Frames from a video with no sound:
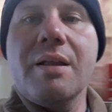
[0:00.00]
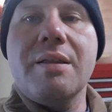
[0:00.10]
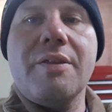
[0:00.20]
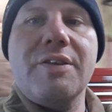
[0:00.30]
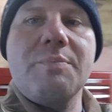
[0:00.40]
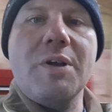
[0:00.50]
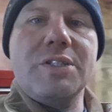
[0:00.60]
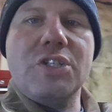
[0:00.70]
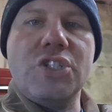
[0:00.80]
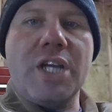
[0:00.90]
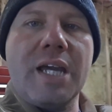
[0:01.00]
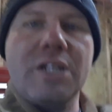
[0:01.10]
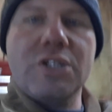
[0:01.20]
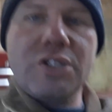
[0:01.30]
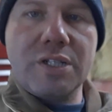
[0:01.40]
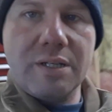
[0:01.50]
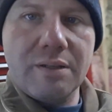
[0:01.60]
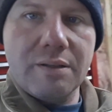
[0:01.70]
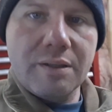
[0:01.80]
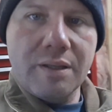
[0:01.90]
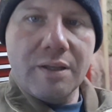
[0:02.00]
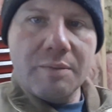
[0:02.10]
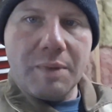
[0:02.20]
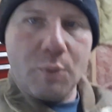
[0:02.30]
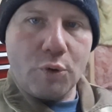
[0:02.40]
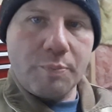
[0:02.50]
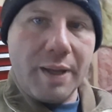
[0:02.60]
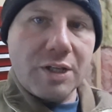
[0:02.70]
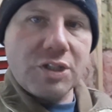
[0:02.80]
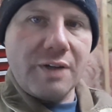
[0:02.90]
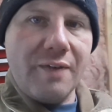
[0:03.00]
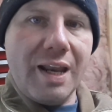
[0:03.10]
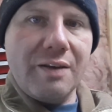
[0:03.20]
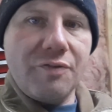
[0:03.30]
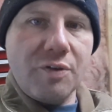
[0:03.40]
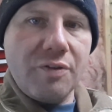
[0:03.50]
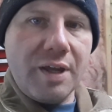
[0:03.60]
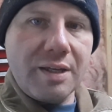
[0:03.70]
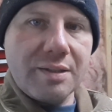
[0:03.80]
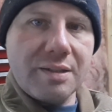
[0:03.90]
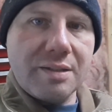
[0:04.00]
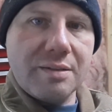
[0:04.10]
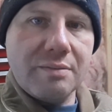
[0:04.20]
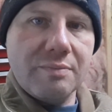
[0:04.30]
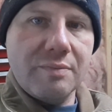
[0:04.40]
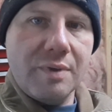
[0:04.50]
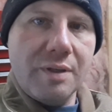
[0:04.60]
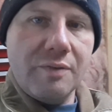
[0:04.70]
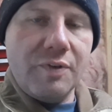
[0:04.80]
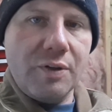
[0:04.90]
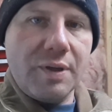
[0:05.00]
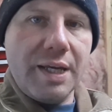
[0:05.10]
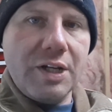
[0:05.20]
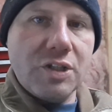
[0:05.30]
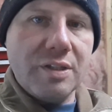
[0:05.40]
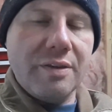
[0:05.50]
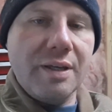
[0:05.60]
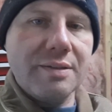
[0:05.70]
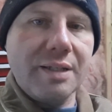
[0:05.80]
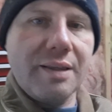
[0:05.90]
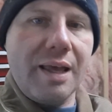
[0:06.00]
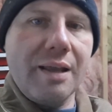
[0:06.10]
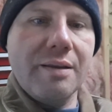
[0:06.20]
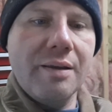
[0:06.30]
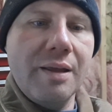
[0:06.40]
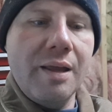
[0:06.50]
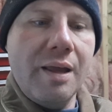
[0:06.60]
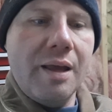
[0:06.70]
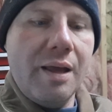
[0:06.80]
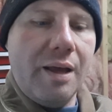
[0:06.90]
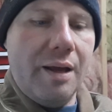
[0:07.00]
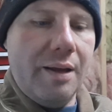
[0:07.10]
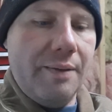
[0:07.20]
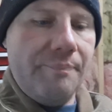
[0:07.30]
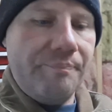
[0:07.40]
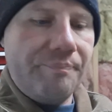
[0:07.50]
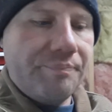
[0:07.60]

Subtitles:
Nothing much has changed. My workbench, I've added a few things, feeler gauges and things like that. Um,